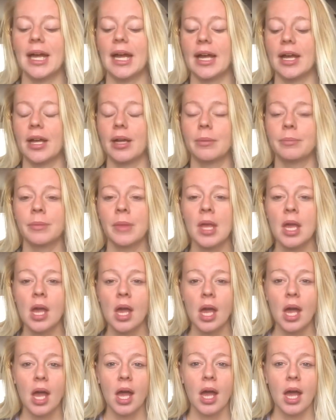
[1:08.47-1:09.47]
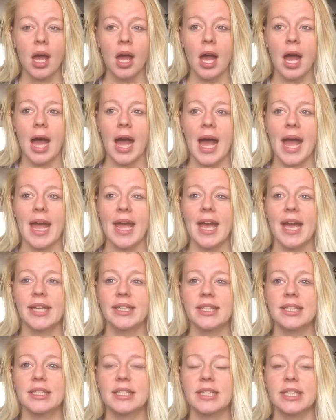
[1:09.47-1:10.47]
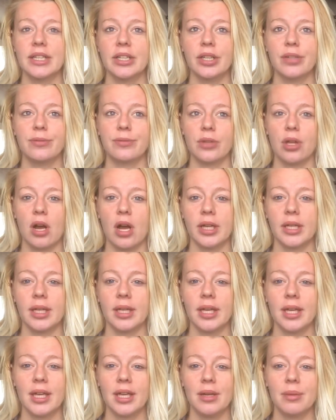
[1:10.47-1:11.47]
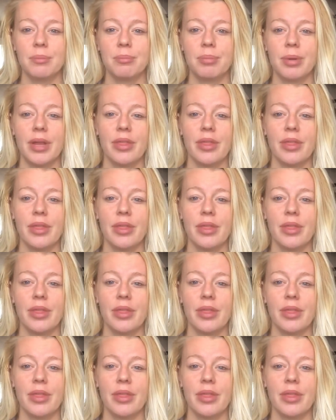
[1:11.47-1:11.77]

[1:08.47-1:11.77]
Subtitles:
I had considered vlogging it,